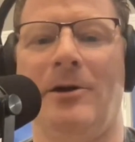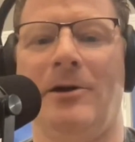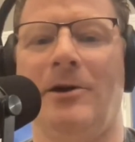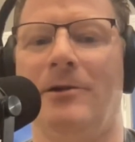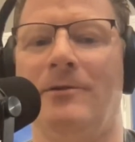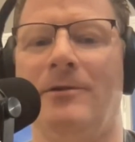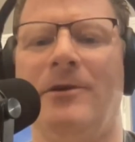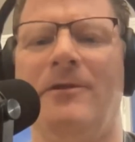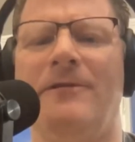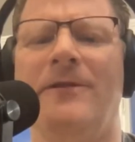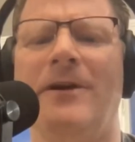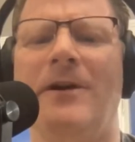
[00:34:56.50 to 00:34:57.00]

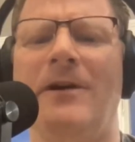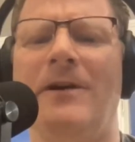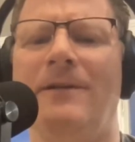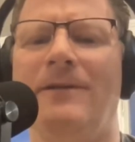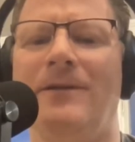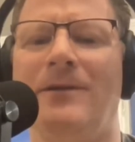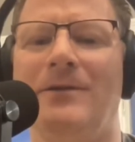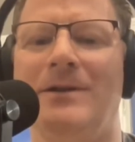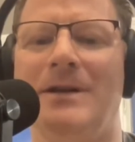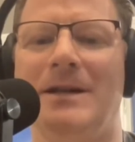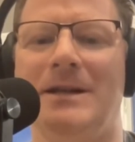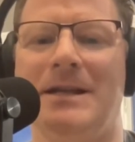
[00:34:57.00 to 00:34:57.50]
There are very
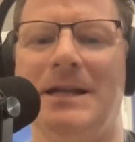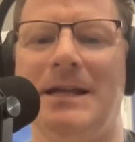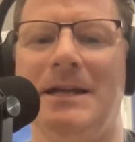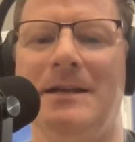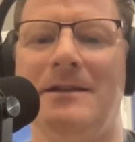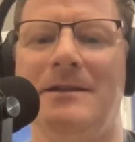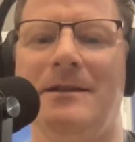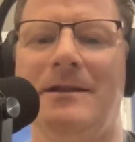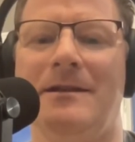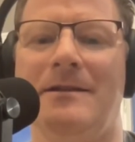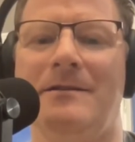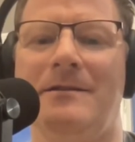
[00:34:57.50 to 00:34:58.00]
few
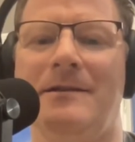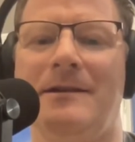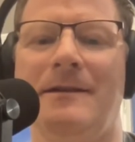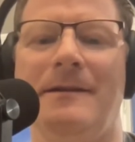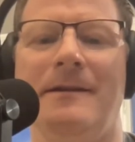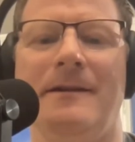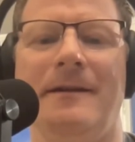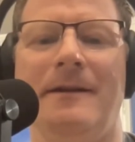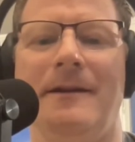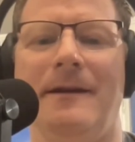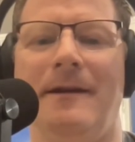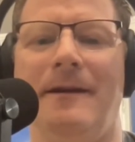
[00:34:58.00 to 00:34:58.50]
diseases
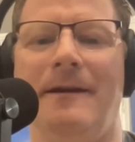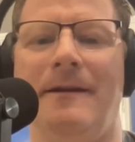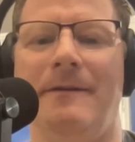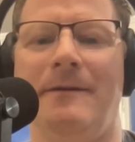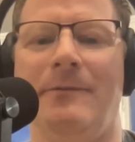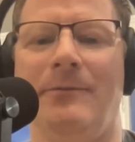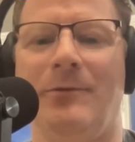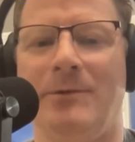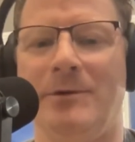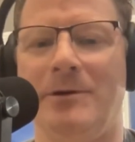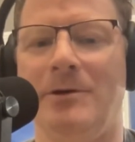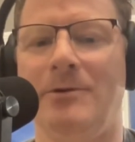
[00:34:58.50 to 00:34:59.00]
where
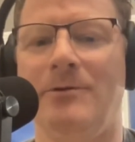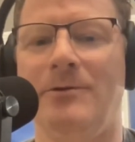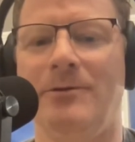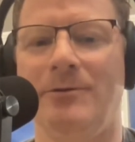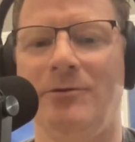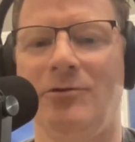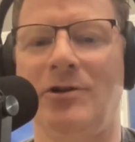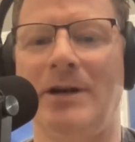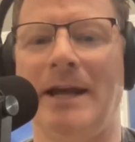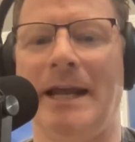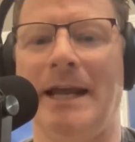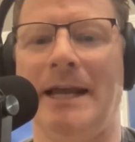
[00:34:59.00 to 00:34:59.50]
we do
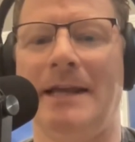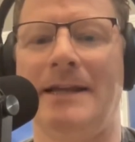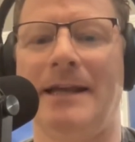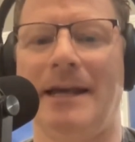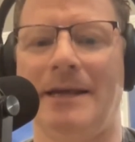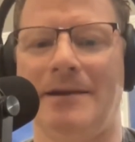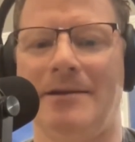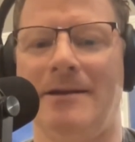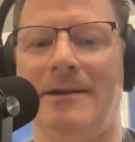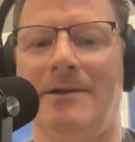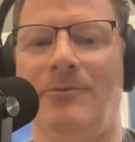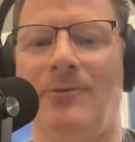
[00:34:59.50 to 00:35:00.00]
genetic
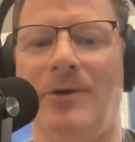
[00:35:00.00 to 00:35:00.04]
testing.